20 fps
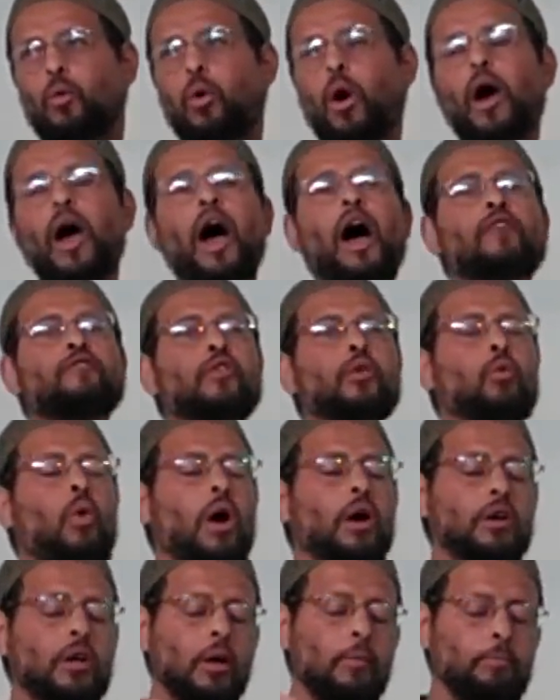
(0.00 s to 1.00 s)
where
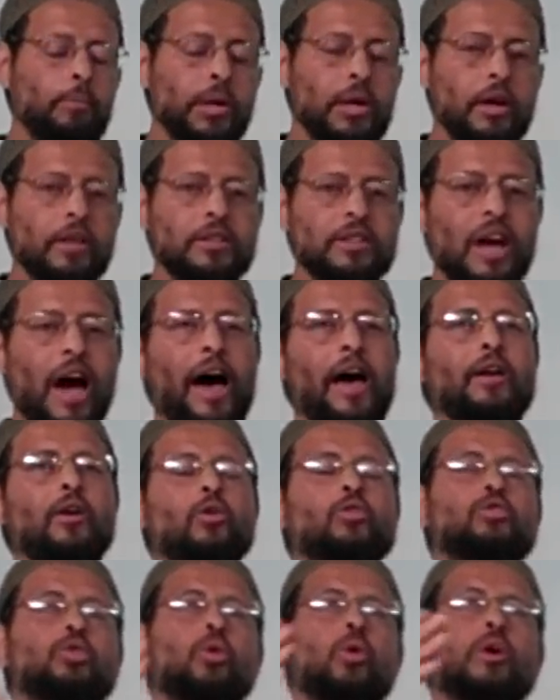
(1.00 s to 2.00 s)
everyone can be
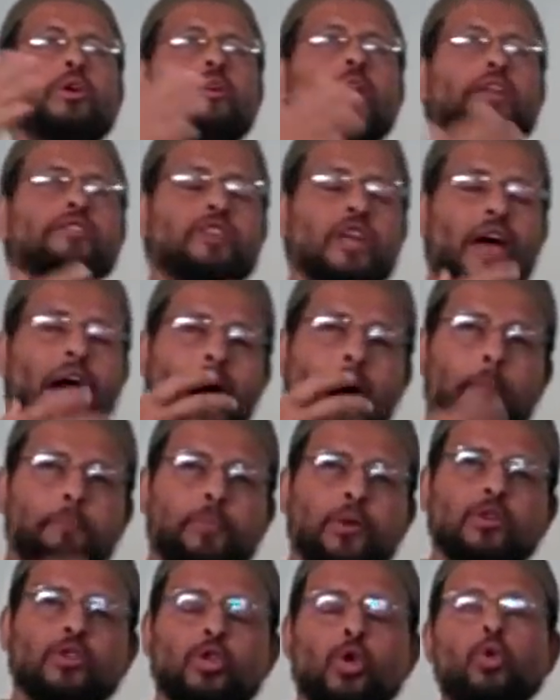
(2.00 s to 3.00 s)
entitled to the
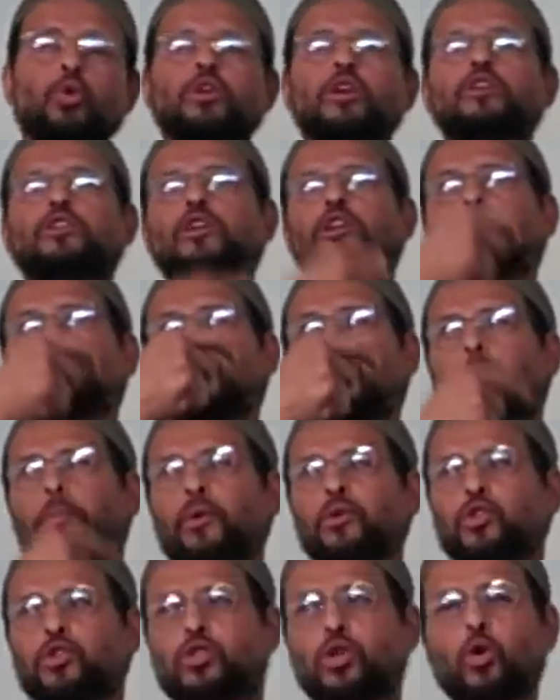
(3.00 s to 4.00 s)
opportunity to
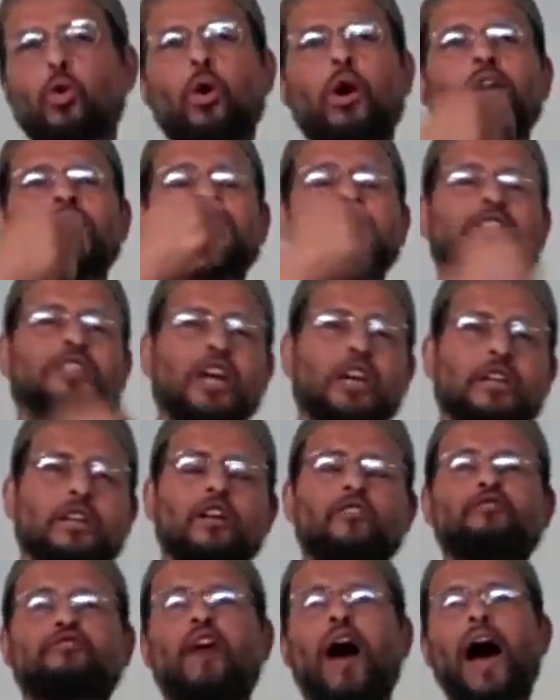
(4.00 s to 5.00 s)
pursue a
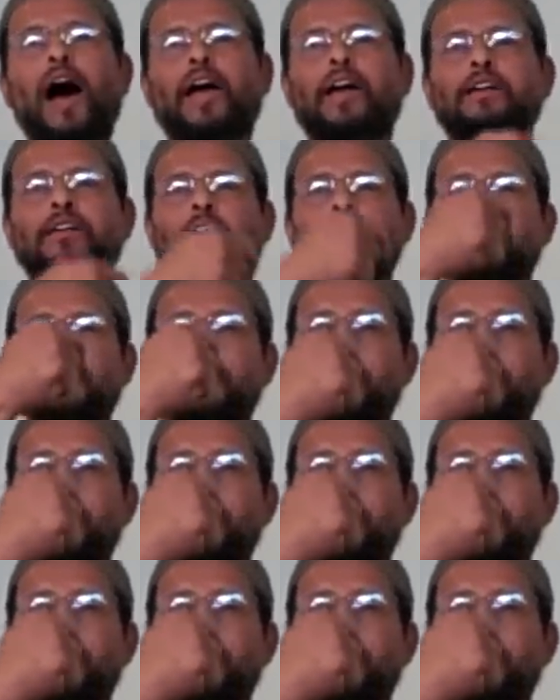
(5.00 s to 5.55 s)
dignified